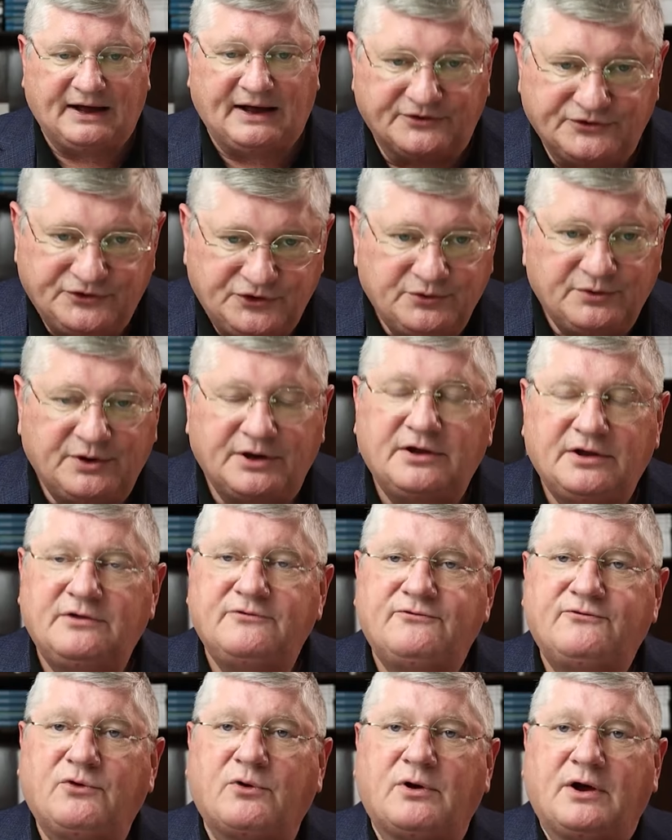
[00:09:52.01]
I'll do it
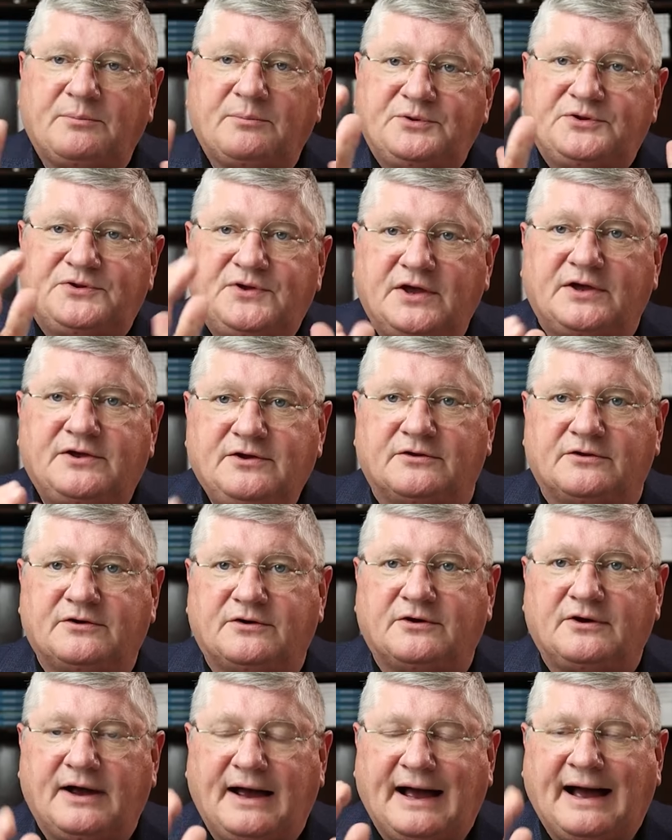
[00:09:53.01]
for a
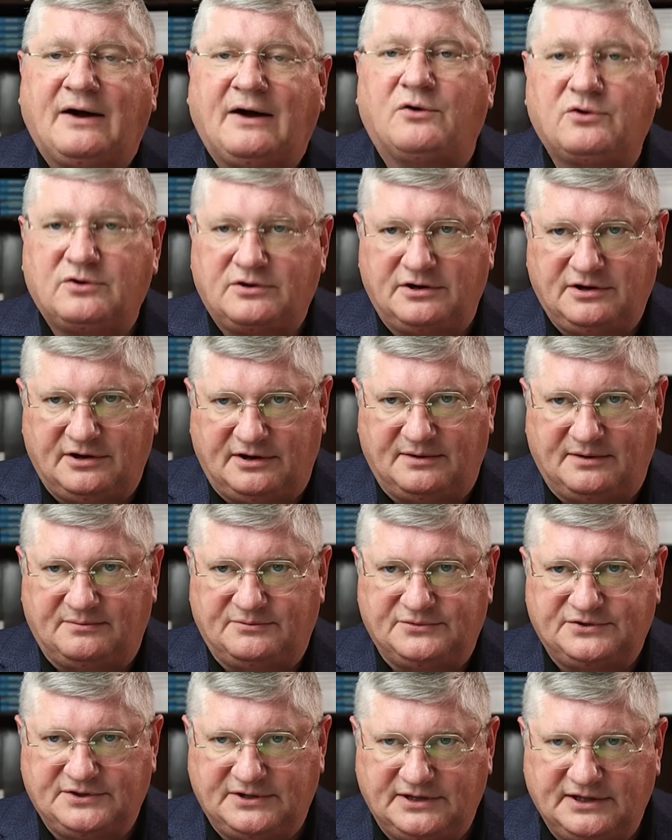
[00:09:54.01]
particular
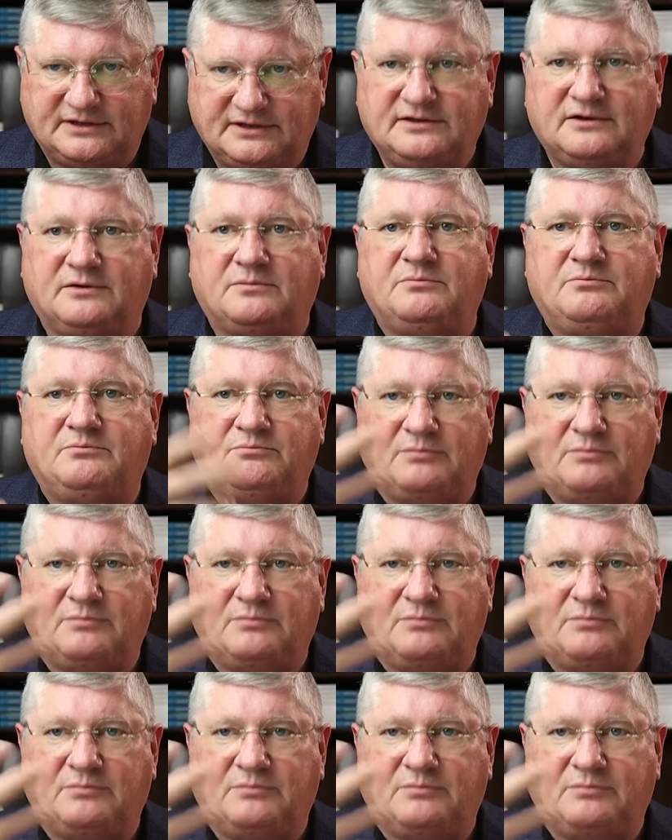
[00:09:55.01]
outcome to get their